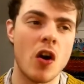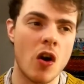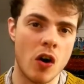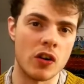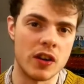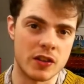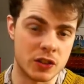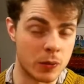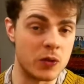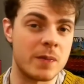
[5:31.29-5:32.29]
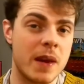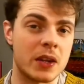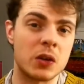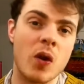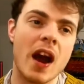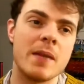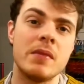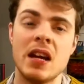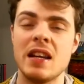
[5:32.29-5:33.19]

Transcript: on someone who's committed a crime,